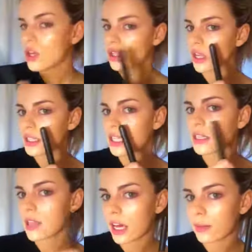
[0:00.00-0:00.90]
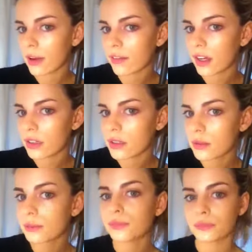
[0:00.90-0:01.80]
So that's this side of my
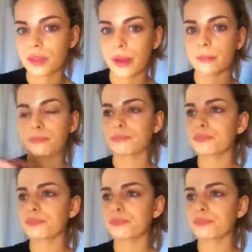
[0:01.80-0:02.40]
face. Okay.